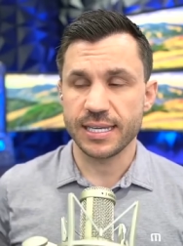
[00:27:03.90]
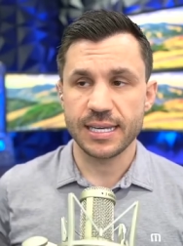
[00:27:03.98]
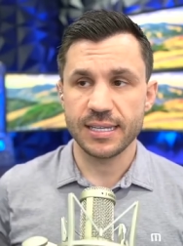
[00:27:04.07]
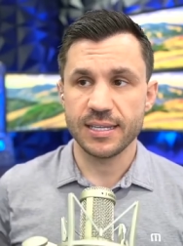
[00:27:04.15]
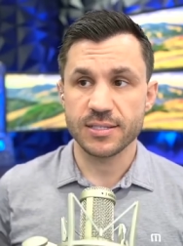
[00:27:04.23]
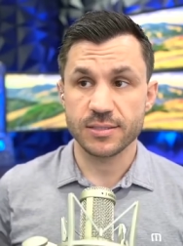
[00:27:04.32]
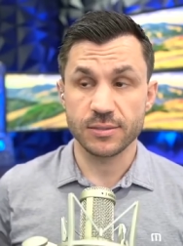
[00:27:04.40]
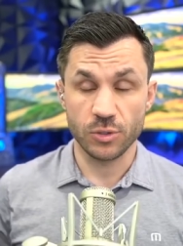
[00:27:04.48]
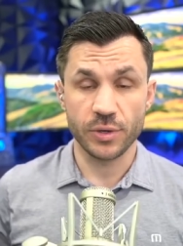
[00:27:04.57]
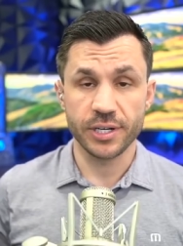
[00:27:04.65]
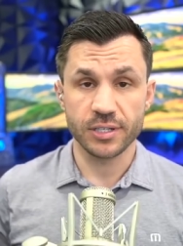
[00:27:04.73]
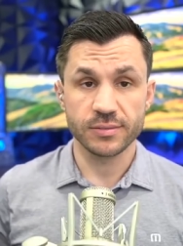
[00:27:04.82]
and his
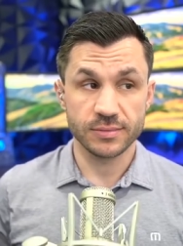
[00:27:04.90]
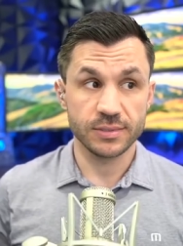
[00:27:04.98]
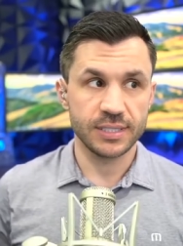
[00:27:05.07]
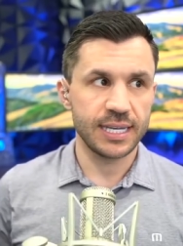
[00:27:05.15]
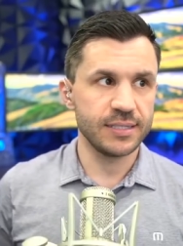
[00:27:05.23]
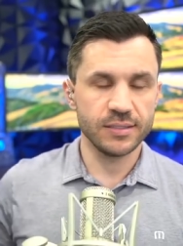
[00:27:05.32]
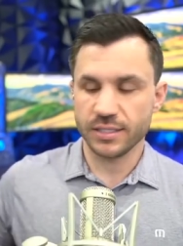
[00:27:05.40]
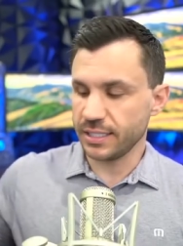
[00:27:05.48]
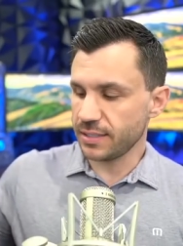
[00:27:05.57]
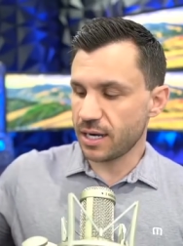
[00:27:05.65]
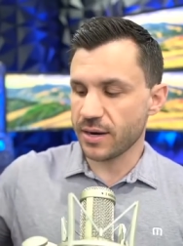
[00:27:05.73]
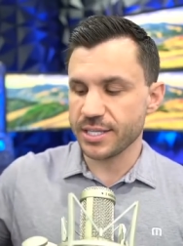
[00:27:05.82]
lawyer, candidly.
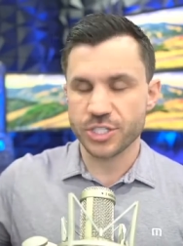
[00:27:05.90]
All right,